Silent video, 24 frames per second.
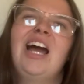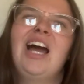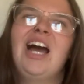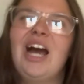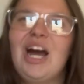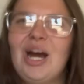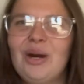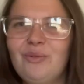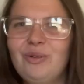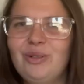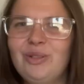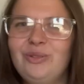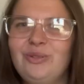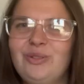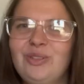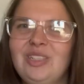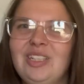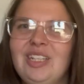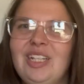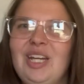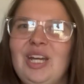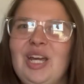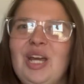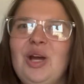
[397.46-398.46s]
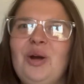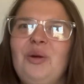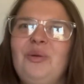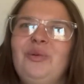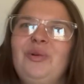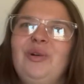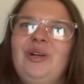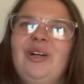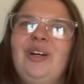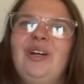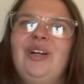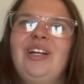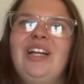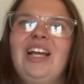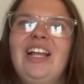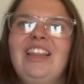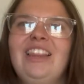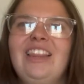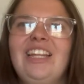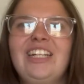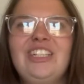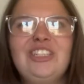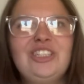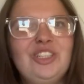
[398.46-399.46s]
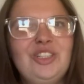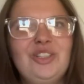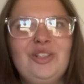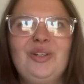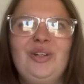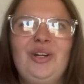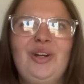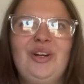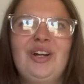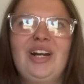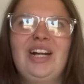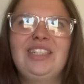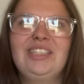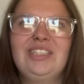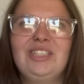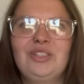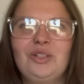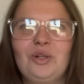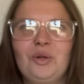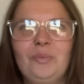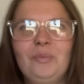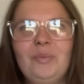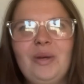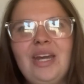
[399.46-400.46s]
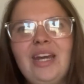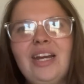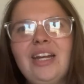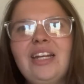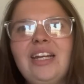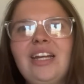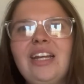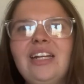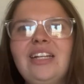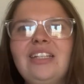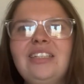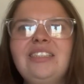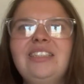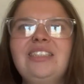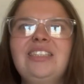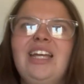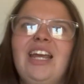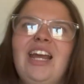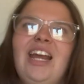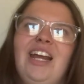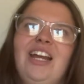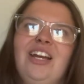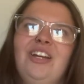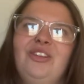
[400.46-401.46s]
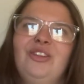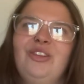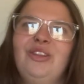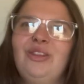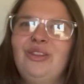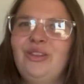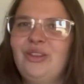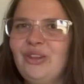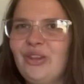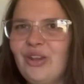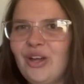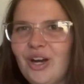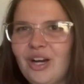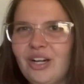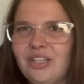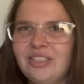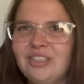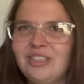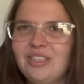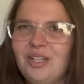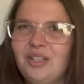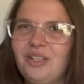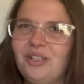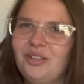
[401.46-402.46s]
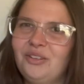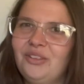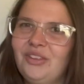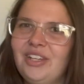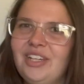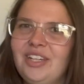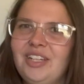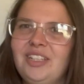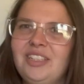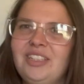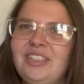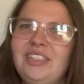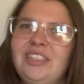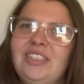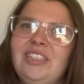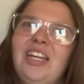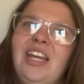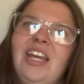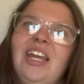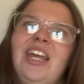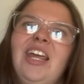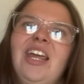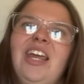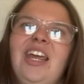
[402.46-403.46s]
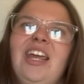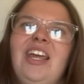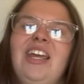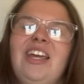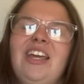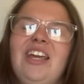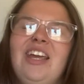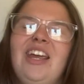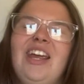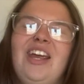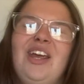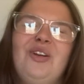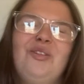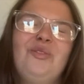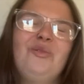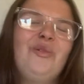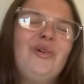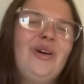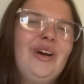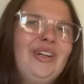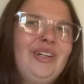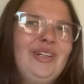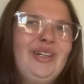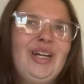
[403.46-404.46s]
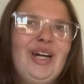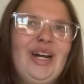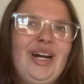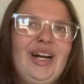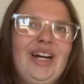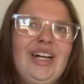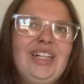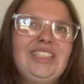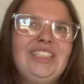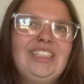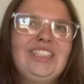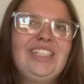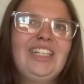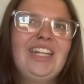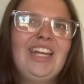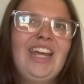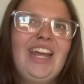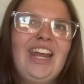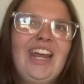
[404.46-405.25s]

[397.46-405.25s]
I would like to know your guys' opinions and thoughts on this and whatnot.